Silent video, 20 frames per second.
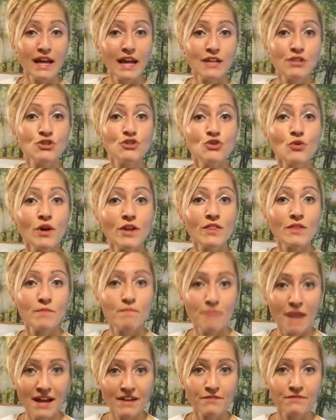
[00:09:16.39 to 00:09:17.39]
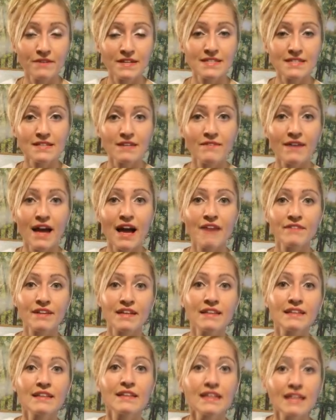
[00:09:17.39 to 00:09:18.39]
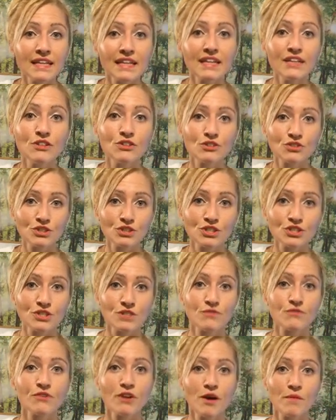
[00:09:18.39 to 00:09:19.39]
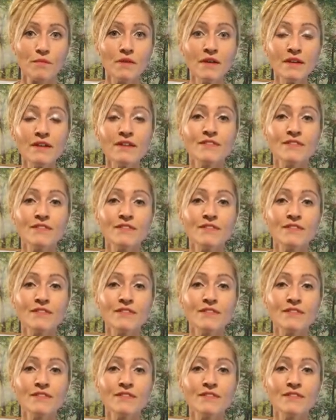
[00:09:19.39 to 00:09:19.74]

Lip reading: enjoy the benefits of having clean nutrition from